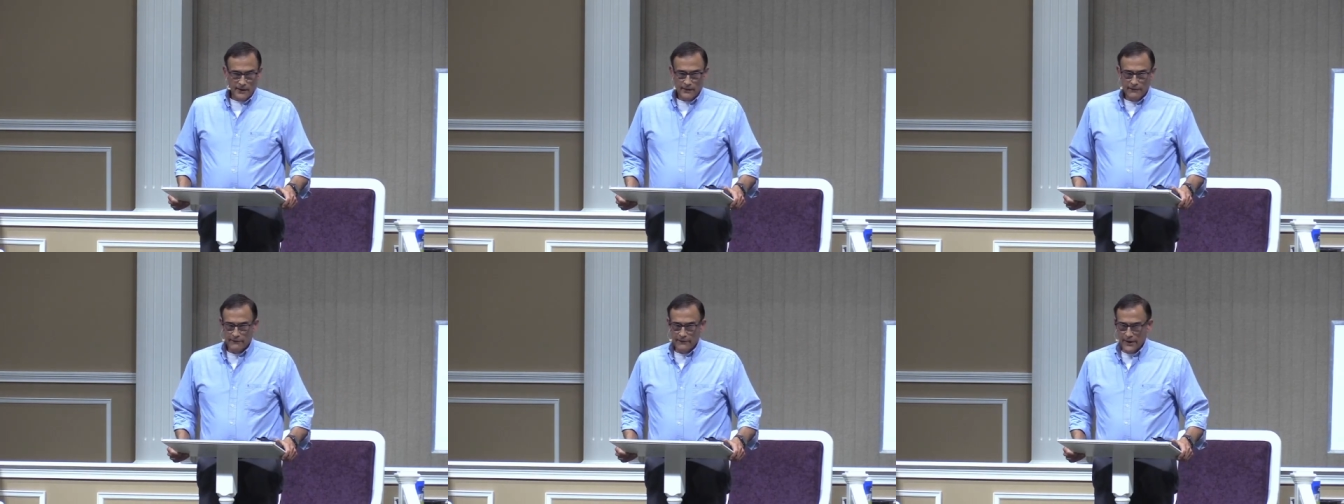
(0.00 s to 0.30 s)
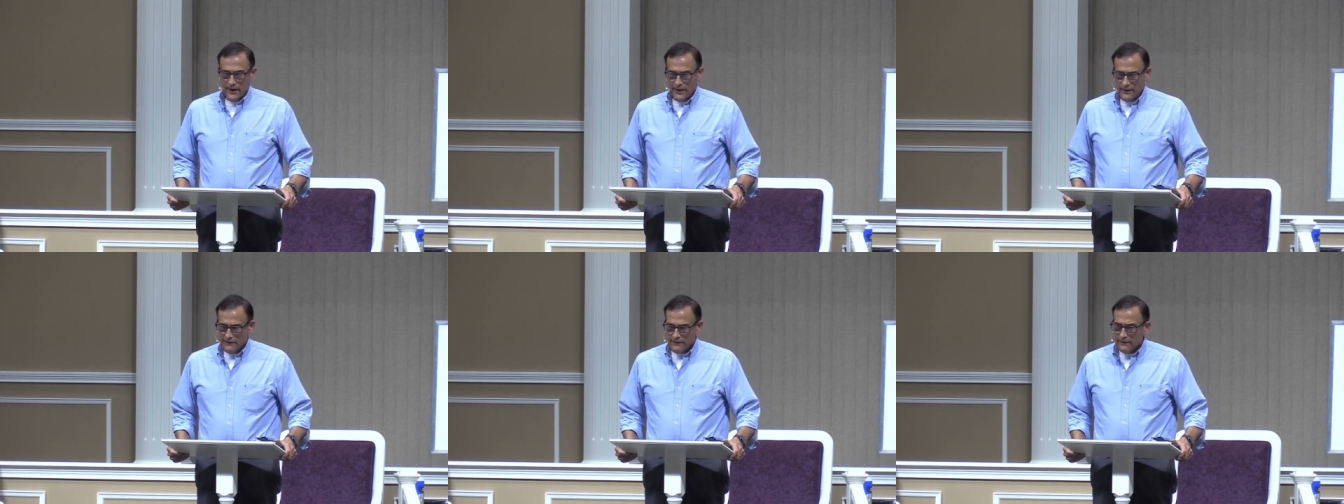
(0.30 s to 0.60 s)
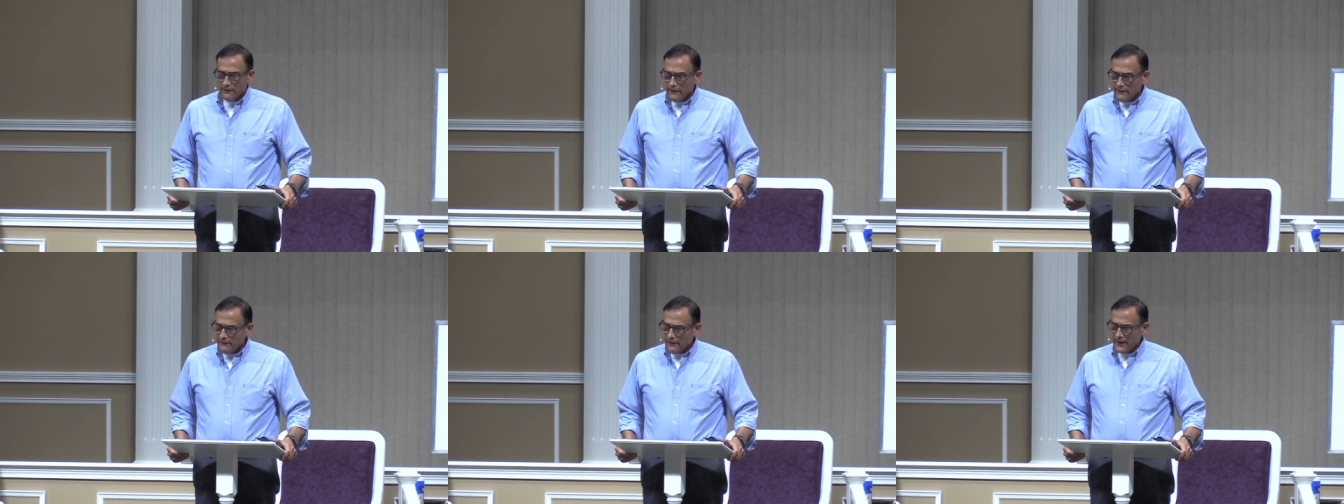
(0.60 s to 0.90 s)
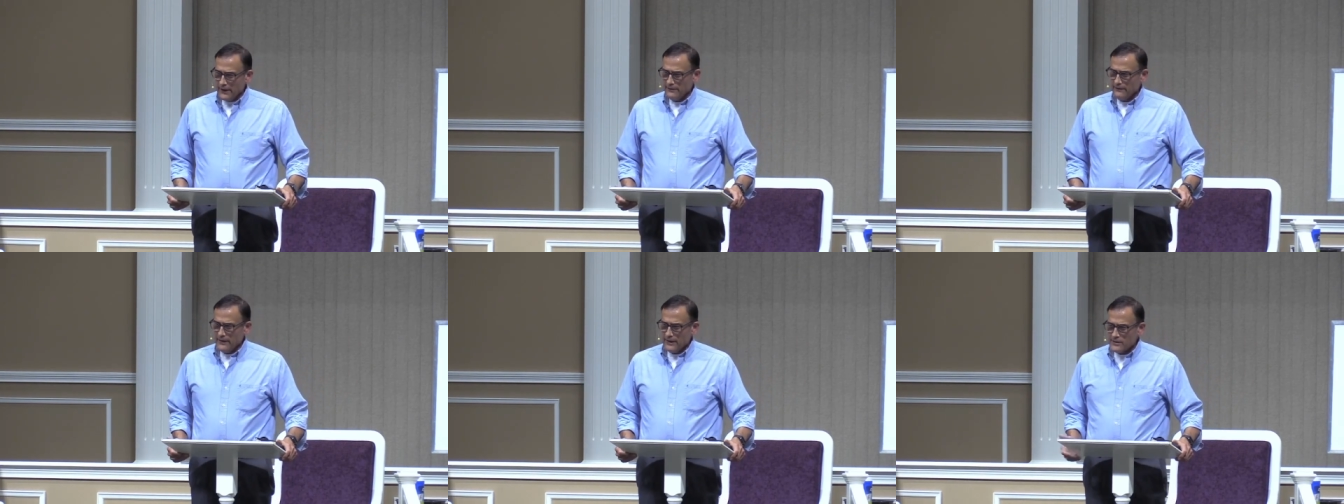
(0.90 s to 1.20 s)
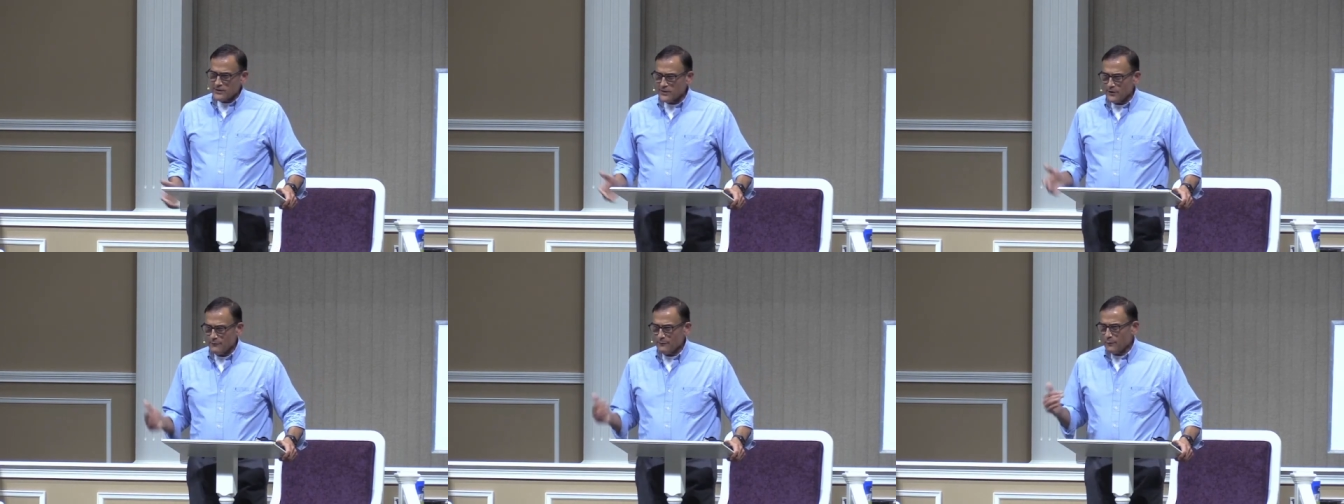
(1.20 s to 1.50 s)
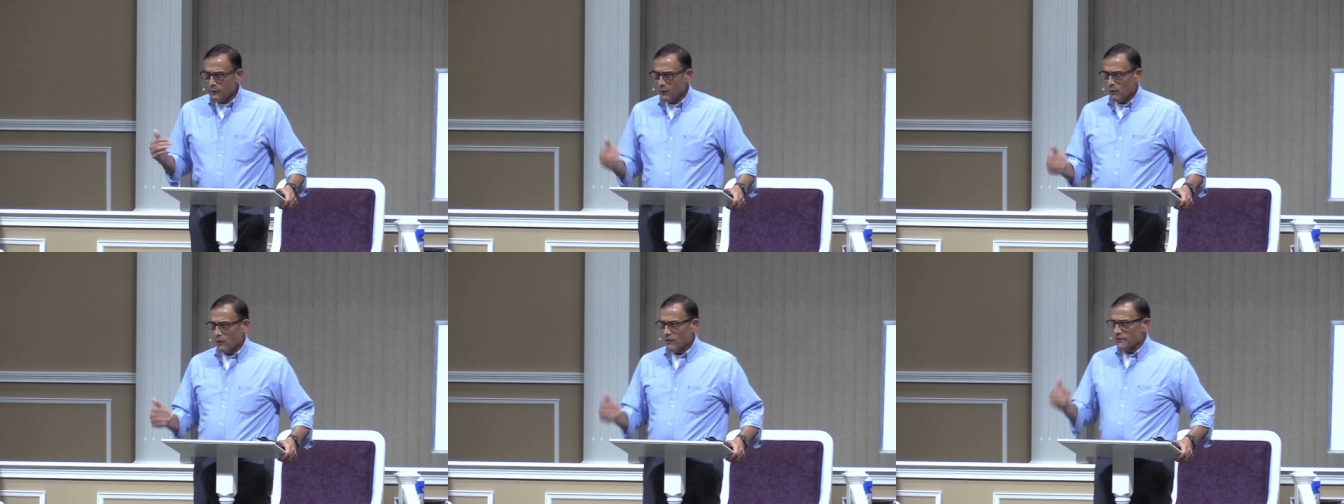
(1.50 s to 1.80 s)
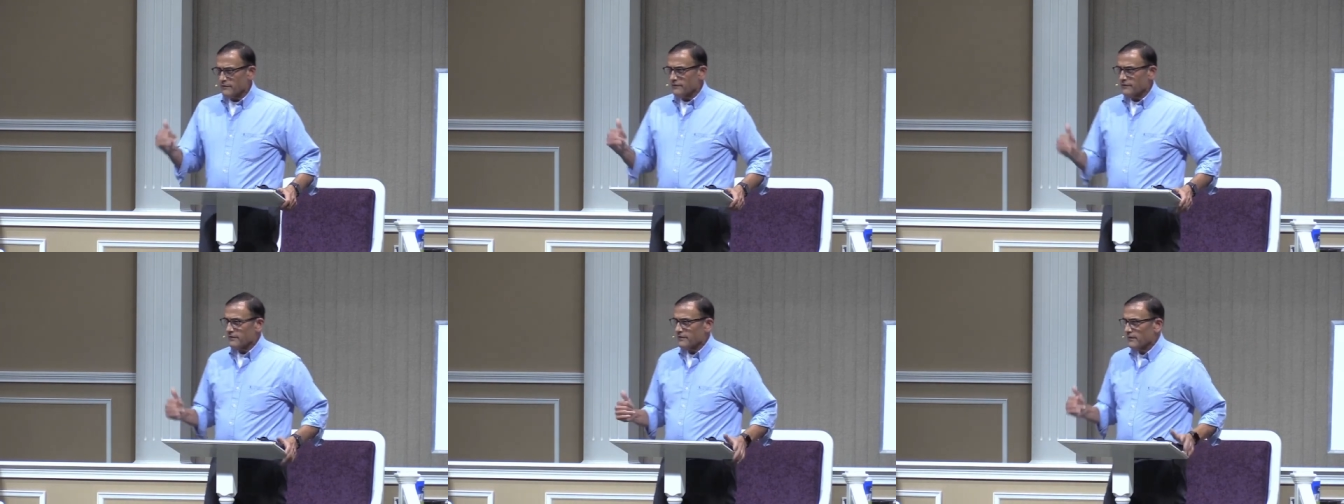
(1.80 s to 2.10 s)
then, then it's
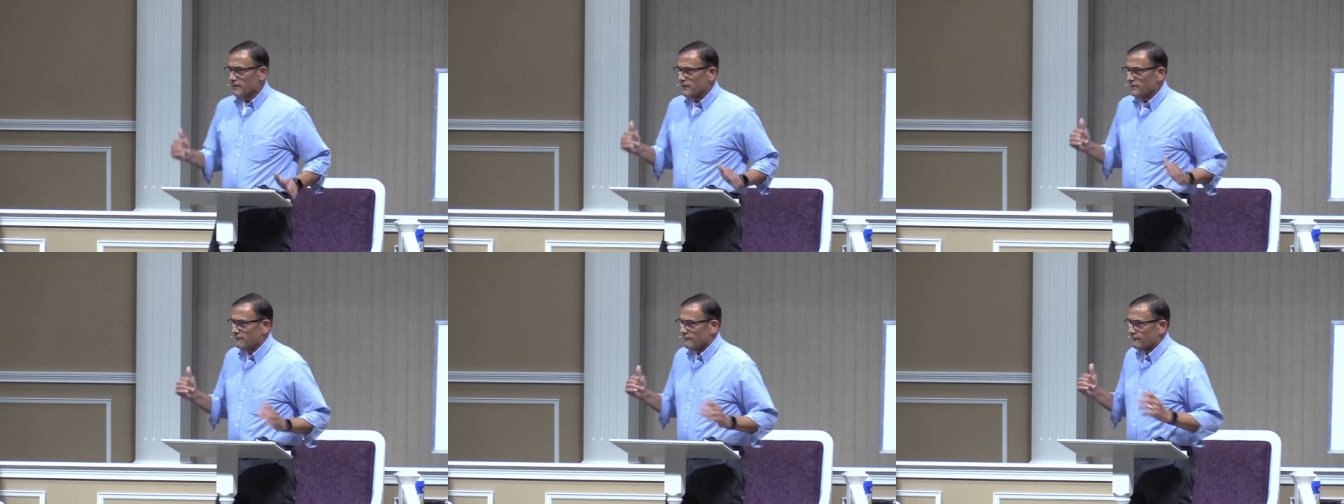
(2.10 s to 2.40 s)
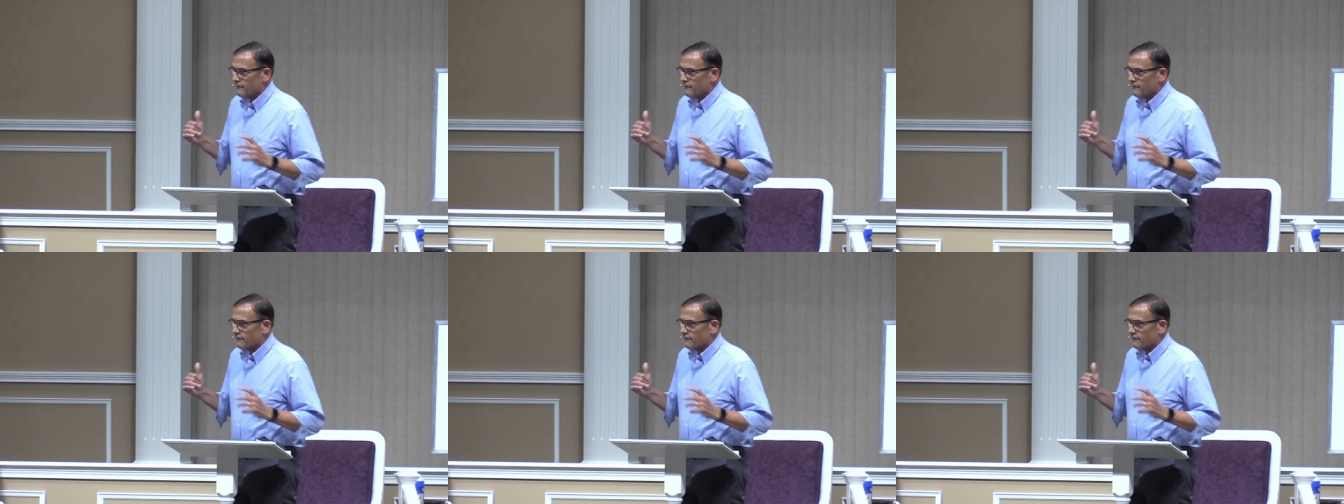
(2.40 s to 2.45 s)
important in,